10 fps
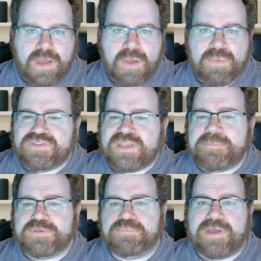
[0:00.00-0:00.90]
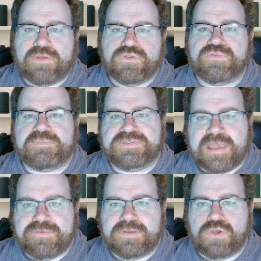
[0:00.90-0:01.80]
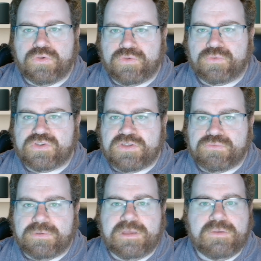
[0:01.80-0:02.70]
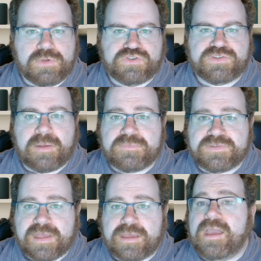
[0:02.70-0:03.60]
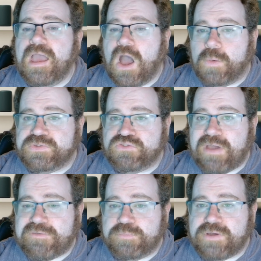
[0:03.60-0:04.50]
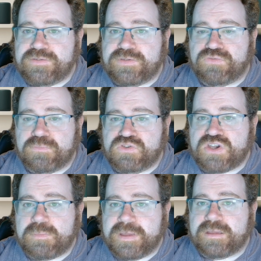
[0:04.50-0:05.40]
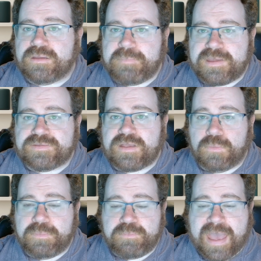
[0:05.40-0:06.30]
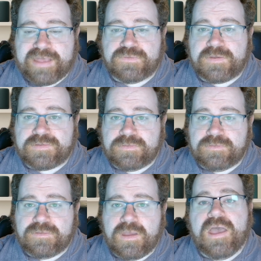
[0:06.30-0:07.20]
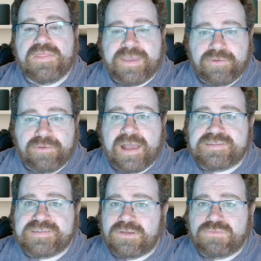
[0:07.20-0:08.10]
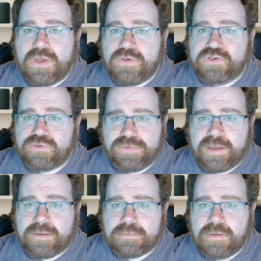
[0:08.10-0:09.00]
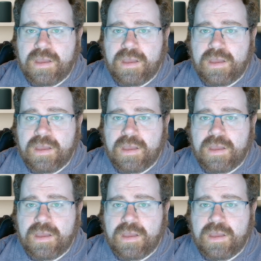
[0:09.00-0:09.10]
While it stops your browser from saving your search history, which some say helps travel prices from jumping based on your past visits, the airline still knows you're there.